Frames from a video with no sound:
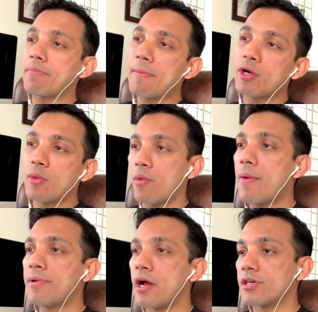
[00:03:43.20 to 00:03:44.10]
people to my
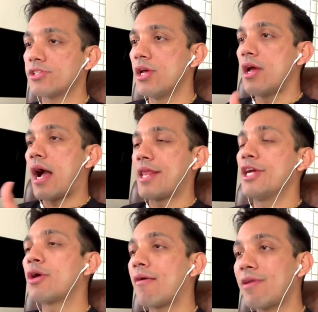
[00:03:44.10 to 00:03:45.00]
webinars, I
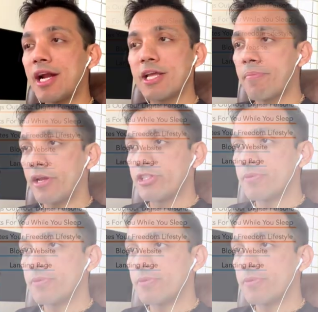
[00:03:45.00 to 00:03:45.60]
need to have a landing page.